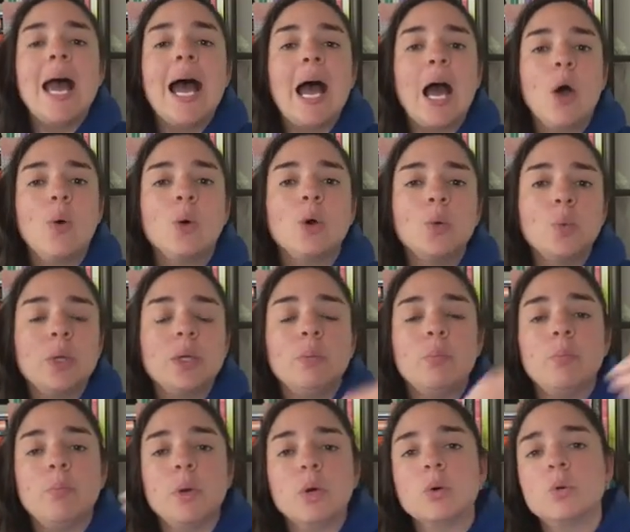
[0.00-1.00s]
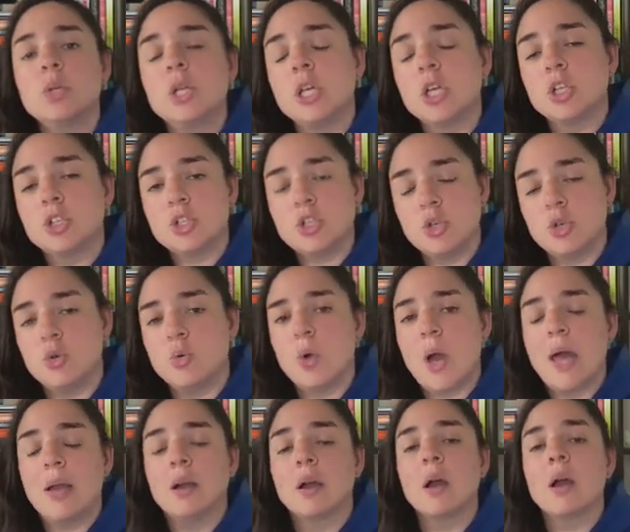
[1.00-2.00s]
How are we building
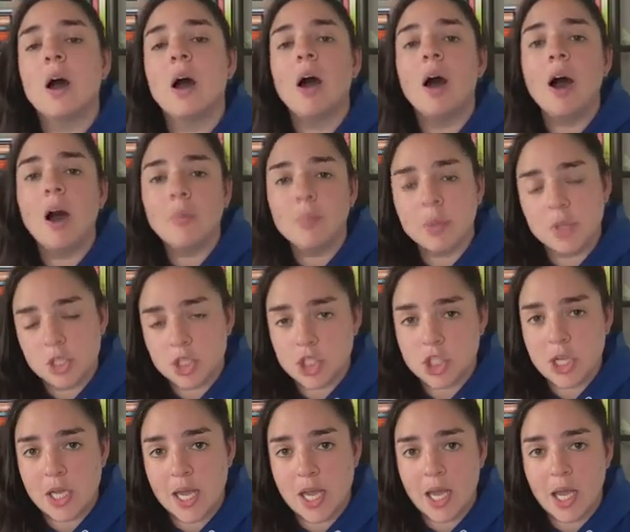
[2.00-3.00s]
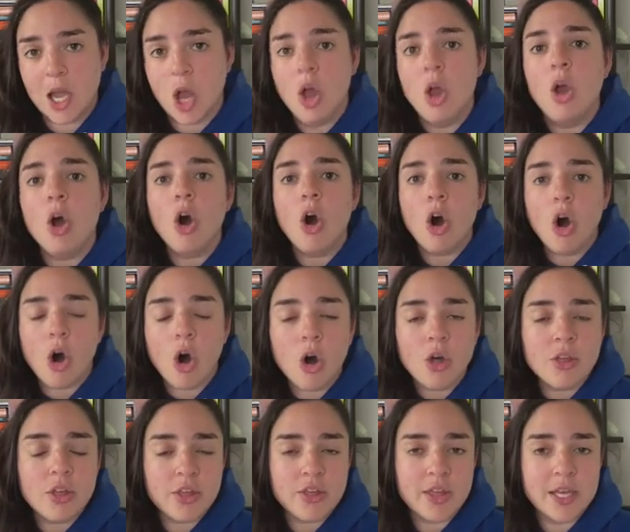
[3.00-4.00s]
to and accomplishing
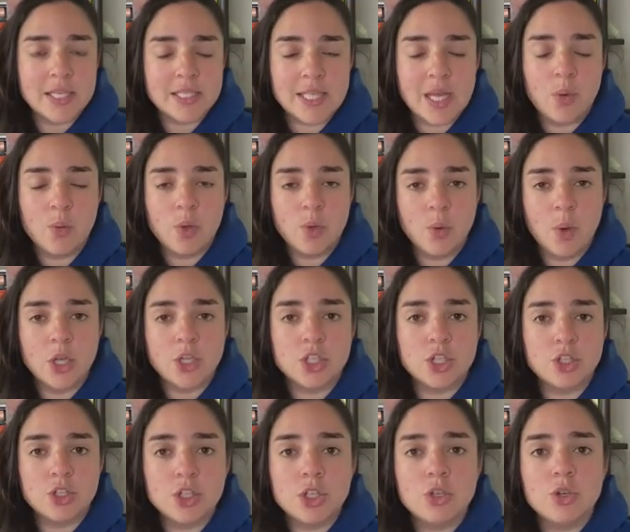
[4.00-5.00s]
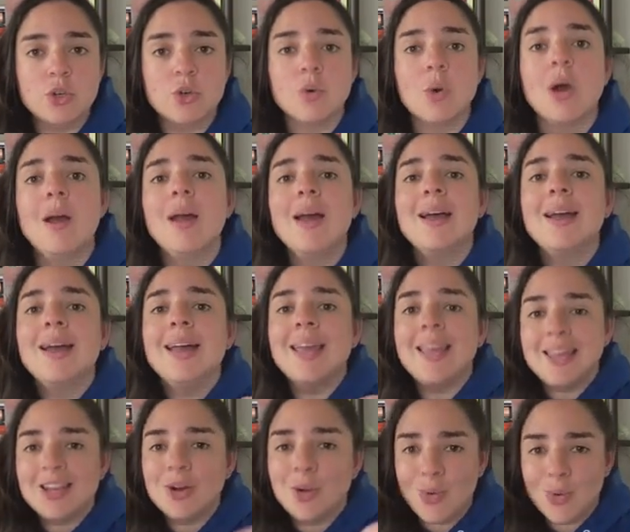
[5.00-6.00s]
all the things that we want to do
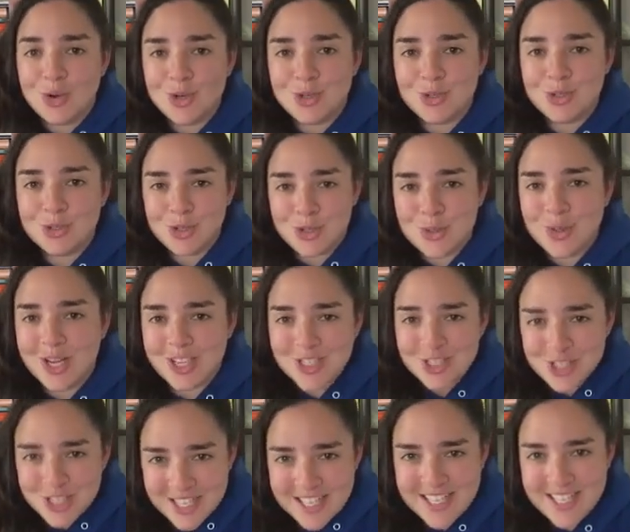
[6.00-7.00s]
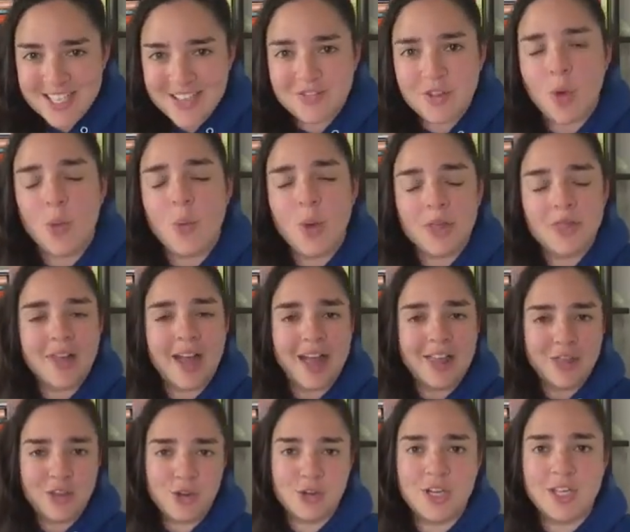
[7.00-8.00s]
in order to achieve what
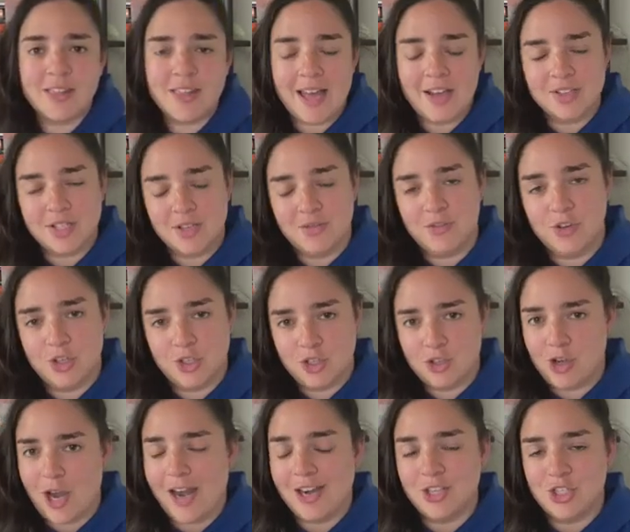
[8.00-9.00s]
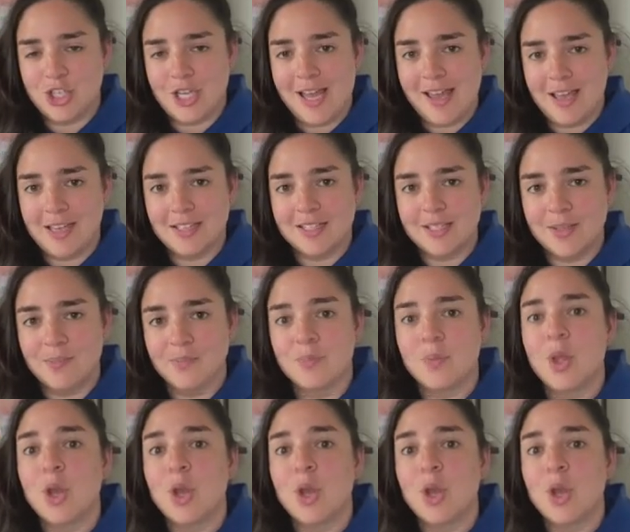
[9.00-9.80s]
that 30,000 foot strategy is?